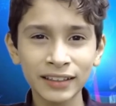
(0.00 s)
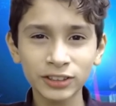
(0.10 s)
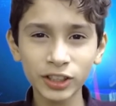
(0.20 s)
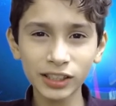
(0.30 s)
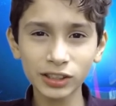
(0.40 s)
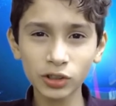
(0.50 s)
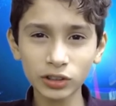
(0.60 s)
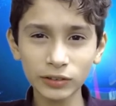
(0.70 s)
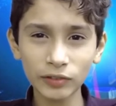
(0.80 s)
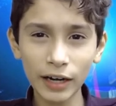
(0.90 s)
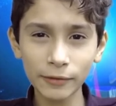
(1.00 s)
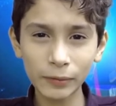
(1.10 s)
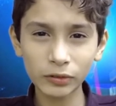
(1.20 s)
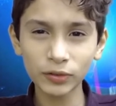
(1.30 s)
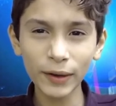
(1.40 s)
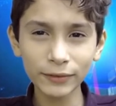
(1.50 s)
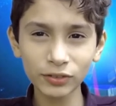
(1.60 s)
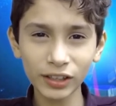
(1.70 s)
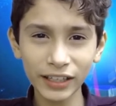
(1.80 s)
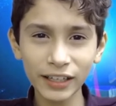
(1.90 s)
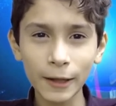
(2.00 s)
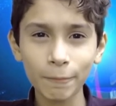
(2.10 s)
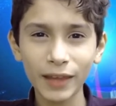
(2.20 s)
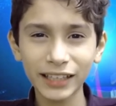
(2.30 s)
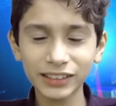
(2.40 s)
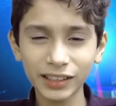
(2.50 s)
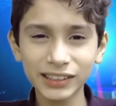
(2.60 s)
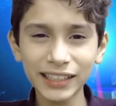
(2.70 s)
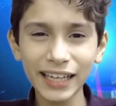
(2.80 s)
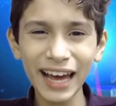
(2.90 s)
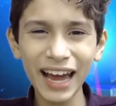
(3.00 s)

treat the school's environment respectfully, and succeed at